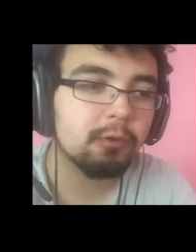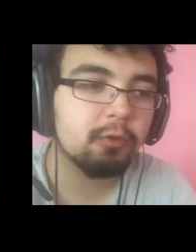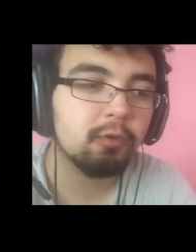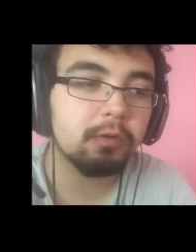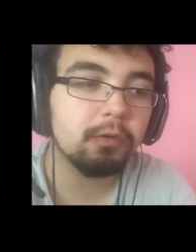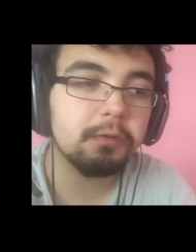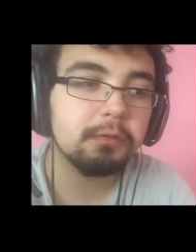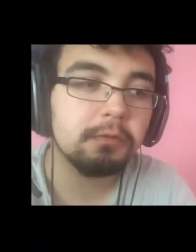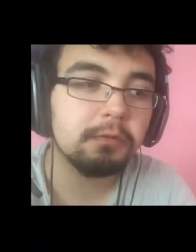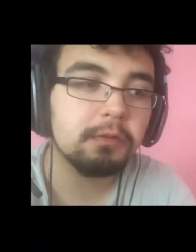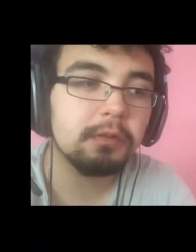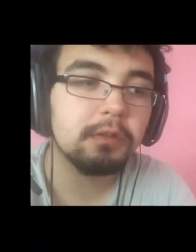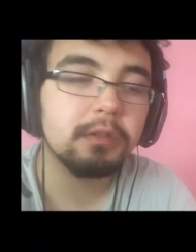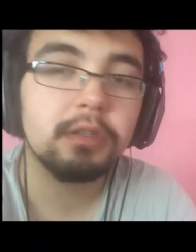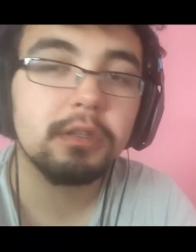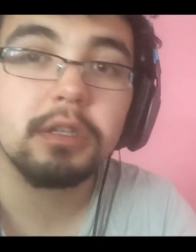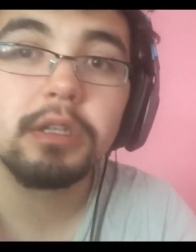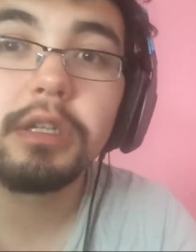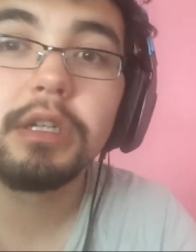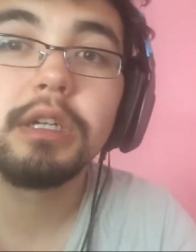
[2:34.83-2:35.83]
Cool.
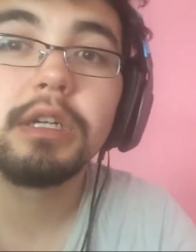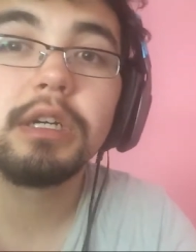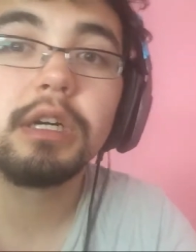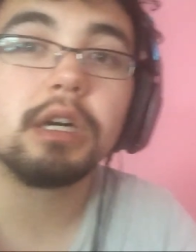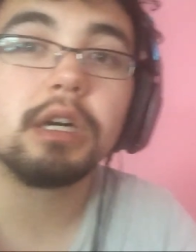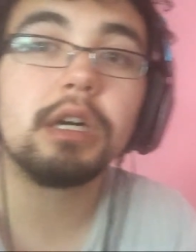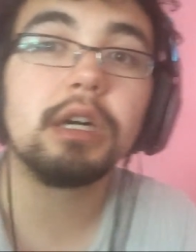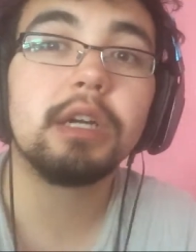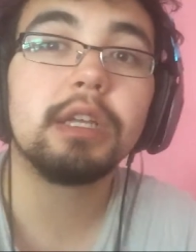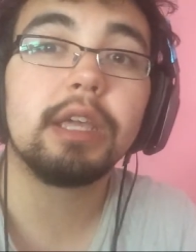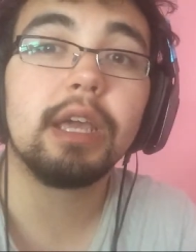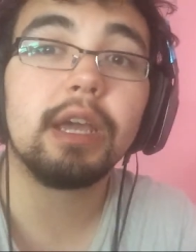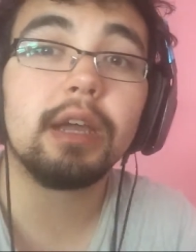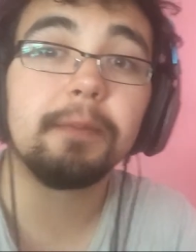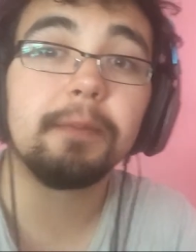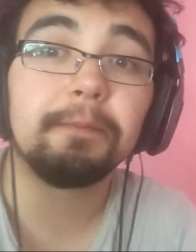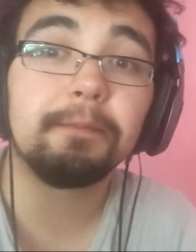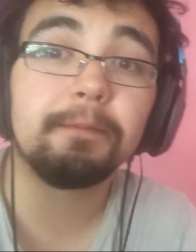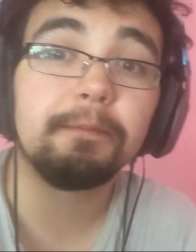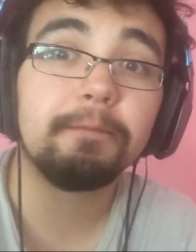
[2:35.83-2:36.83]
Uh, yeah,
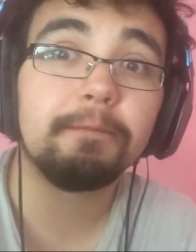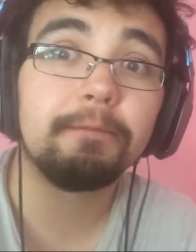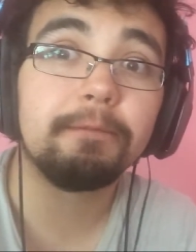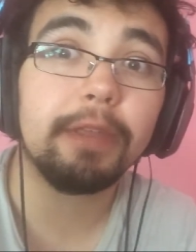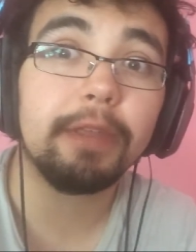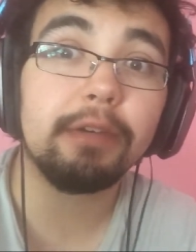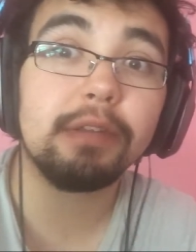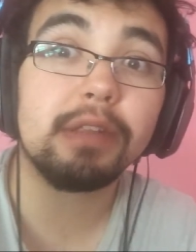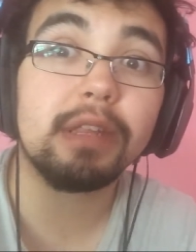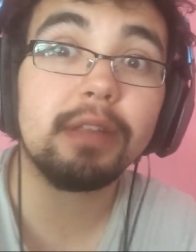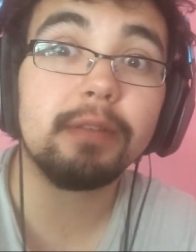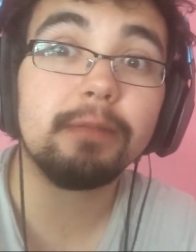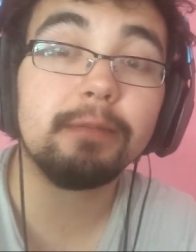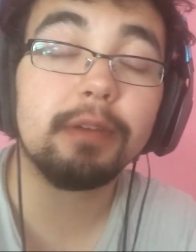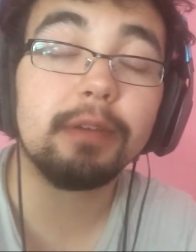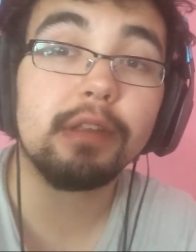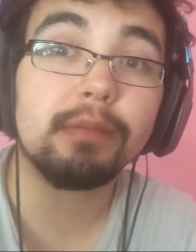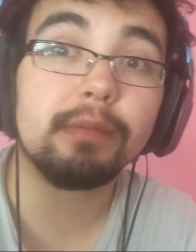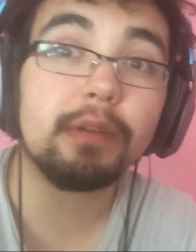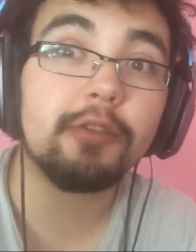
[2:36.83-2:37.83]
that was it.
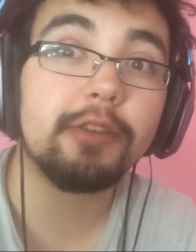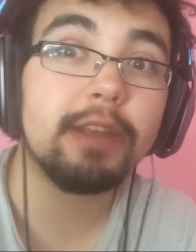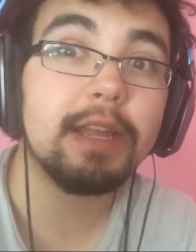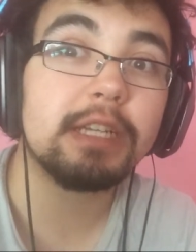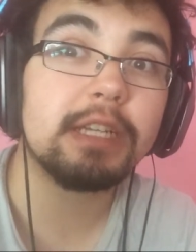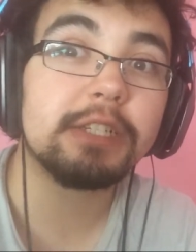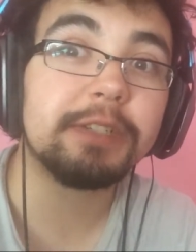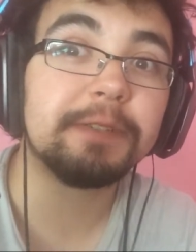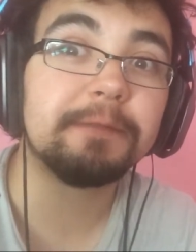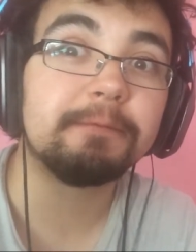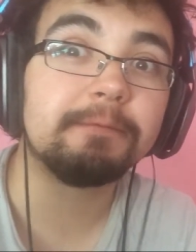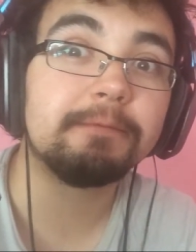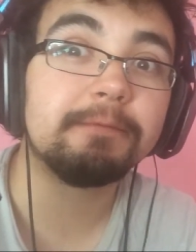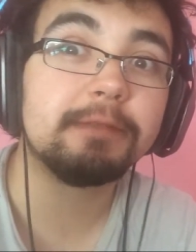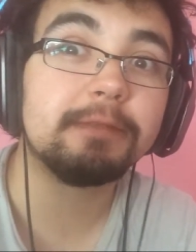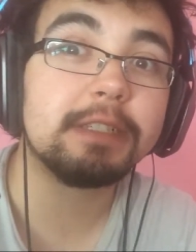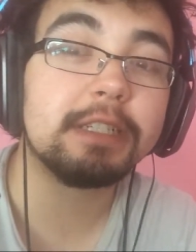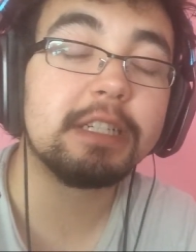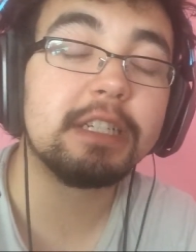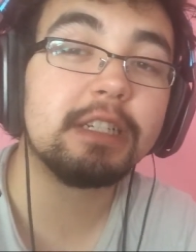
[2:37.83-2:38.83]
That's my reaction.
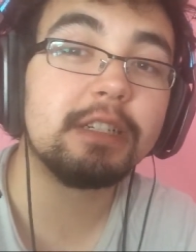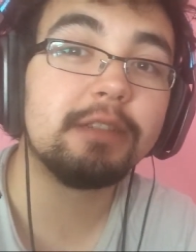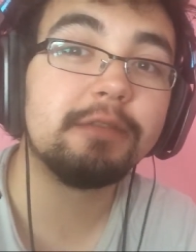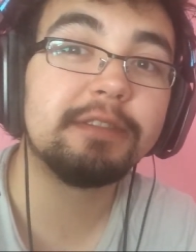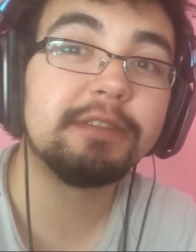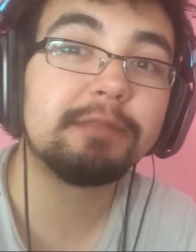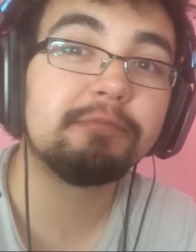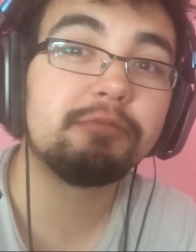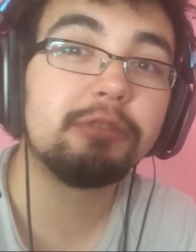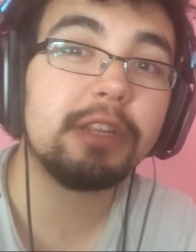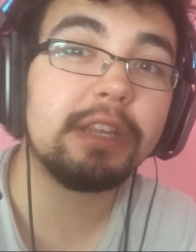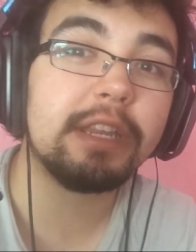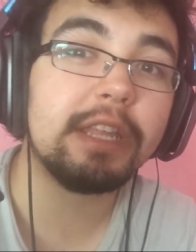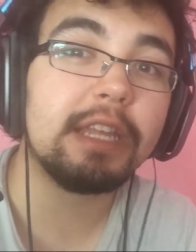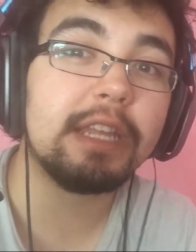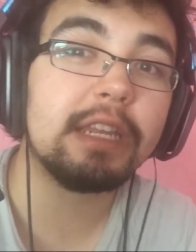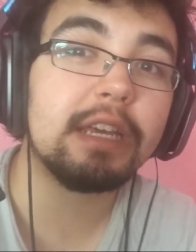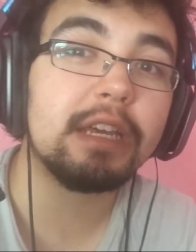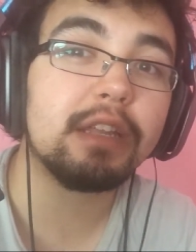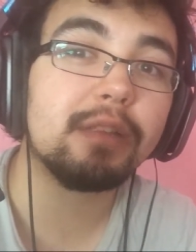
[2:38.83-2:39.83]
Uh, it was pretty
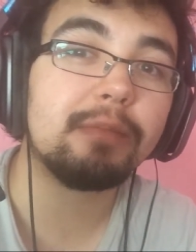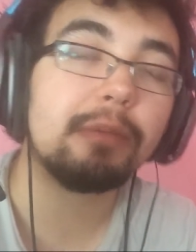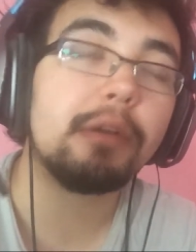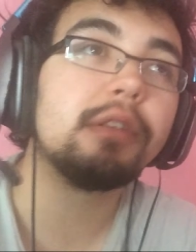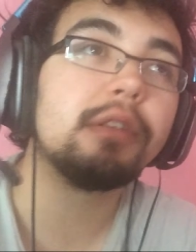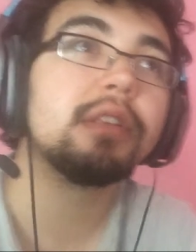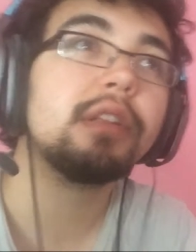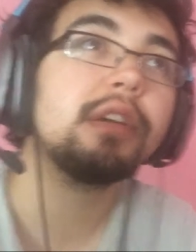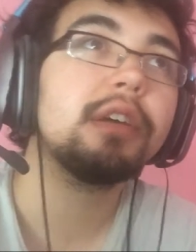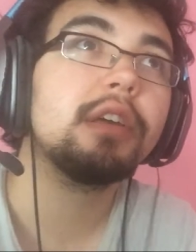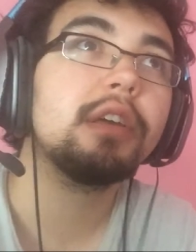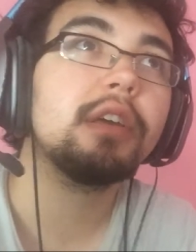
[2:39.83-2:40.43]
neat, I suppose.